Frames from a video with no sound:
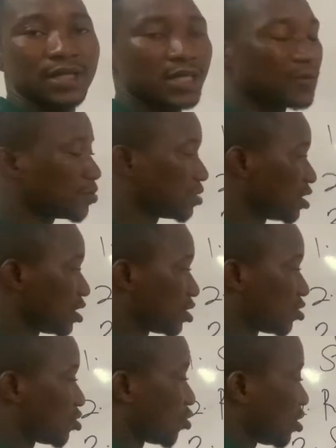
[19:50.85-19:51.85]
the depreciation.
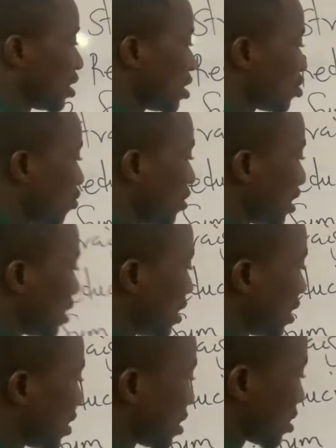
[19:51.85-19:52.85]
So this will be the
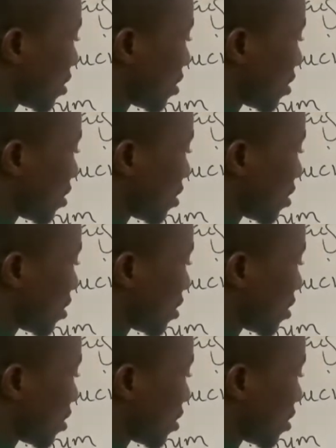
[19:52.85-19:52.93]
digits.